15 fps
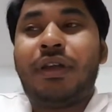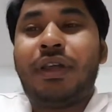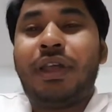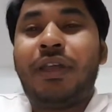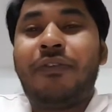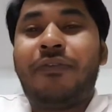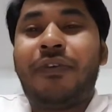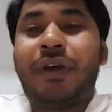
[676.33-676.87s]

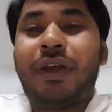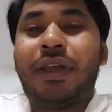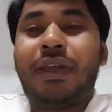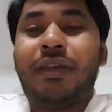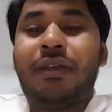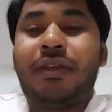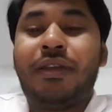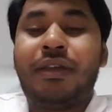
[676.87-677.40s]
if
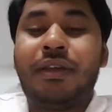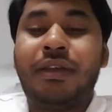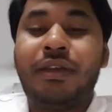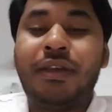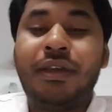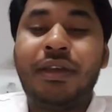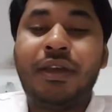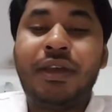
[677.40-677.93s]
I
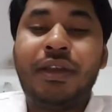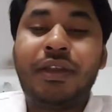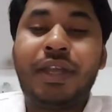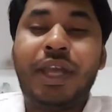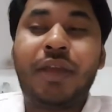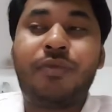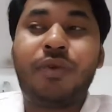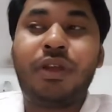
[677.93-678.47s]

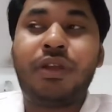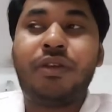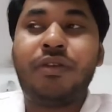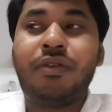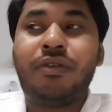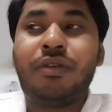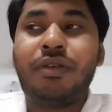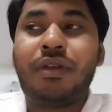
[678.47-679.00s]
take one
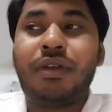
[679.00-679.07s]
good